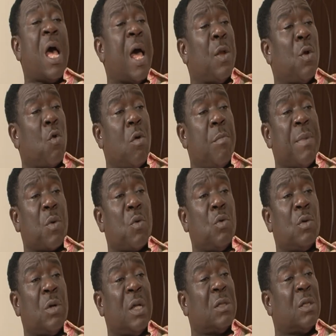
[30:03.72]
I know we'll make
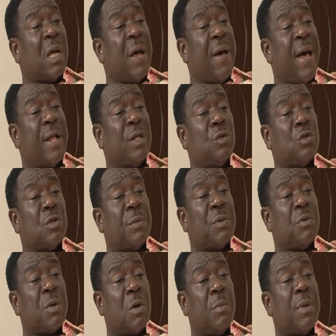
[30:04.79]
we get together and do
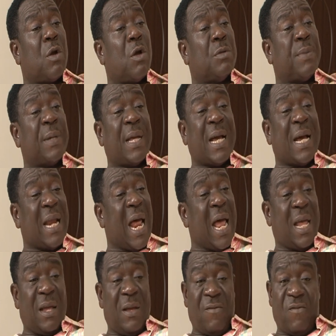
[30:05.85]
something we're gonna make us begin
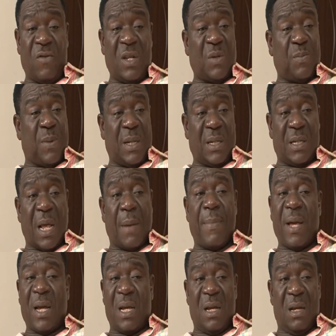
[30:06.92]
cry for this place, I
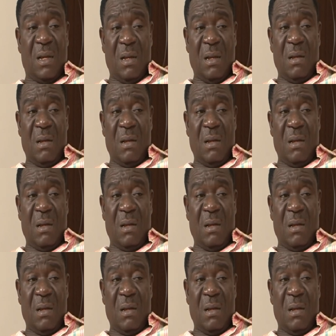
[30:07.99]
beg.